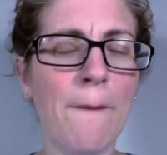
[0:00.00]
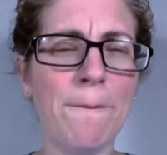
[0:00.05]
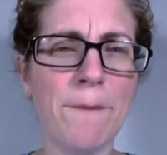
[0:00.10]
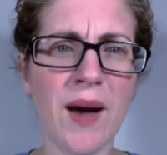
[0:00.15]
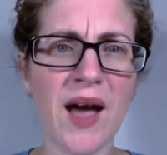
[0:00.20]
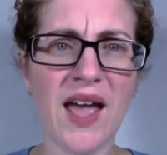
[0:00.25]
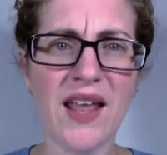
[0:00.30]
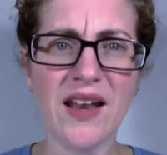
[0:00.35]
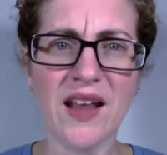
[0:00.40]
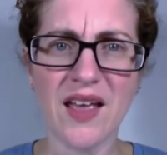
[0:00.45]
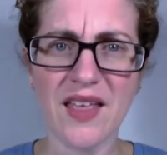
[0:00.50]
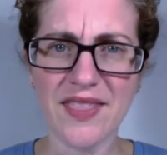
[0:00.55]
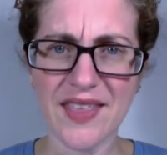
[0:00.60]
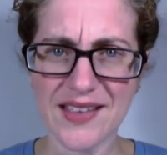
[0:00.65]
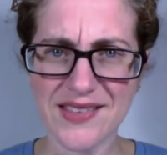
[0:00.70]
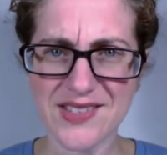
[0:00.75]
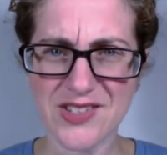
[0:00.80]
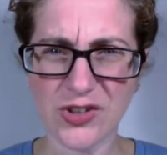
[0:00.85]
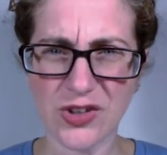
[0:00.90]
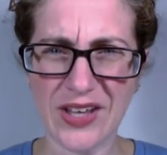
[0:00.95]
but
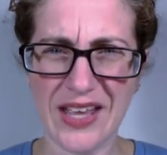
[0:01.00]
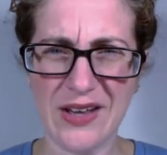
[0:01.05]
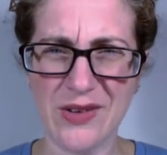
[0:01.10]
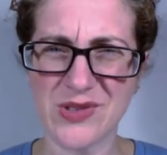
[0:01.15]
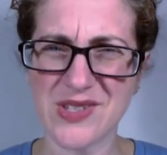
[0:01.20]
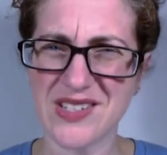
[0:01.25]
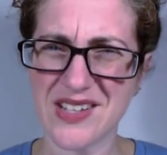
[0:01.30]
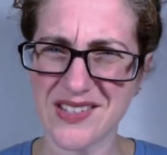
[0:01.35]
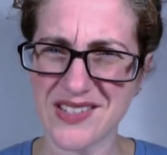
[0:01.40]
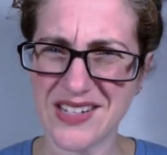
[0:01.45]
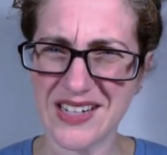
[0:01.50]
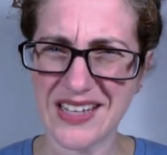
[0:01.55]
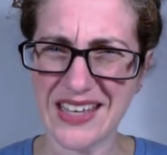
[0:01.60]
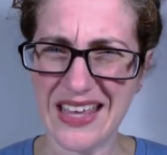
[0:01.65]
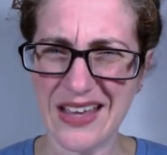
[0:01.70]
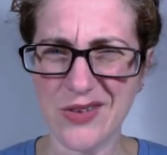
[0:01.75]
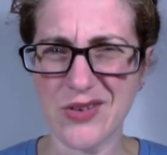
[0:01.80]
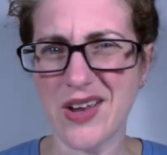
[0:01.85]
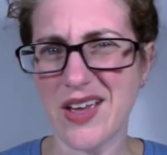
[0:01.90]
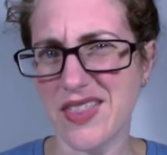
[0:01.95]
that still counts. Doesn't it
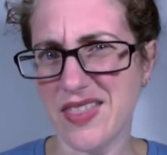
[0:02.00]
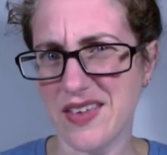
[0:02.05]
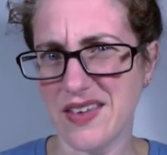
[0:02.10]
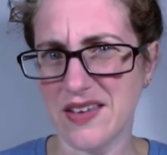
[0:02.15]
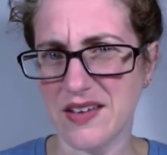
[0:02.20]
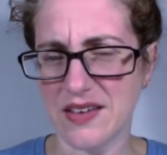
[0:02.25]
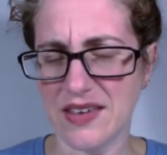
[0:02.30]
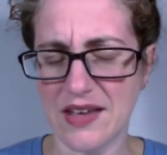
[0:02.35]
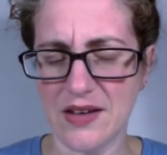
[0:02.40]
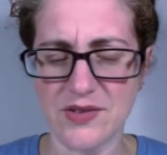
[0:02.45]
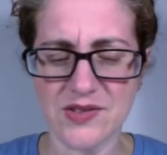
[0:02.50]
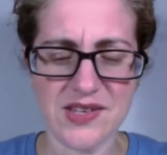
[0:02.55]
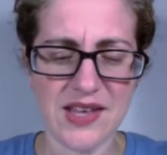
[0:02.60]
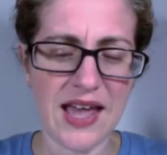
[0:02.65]
count? I think it counts.